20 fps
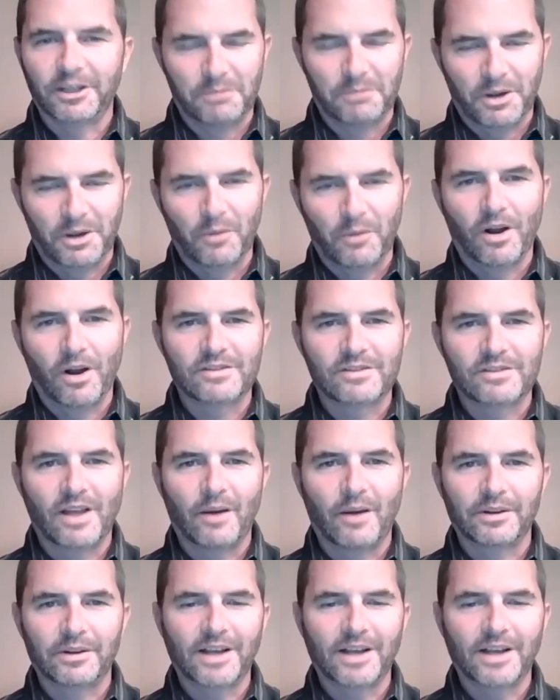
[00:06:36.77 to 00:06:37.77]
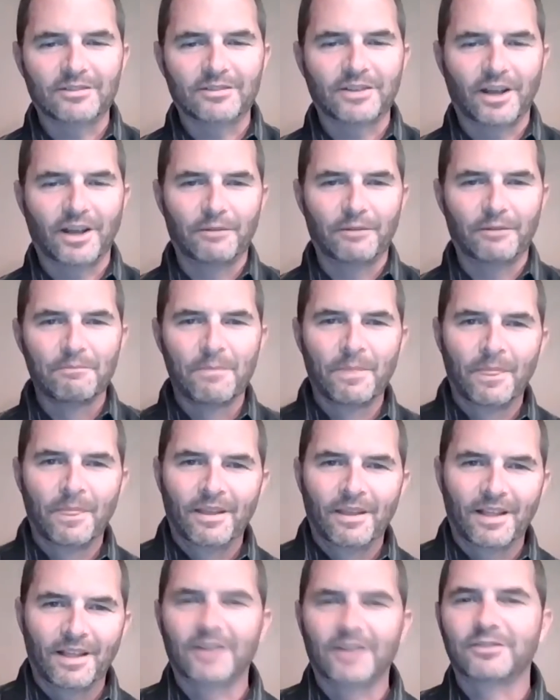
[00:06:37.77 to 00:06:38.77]
You might watch that one. The guy's got,
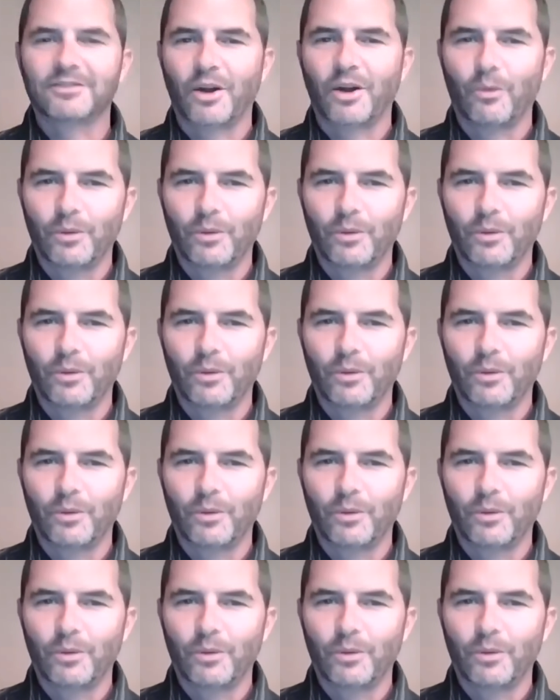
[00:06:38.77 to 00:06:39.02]
like I said,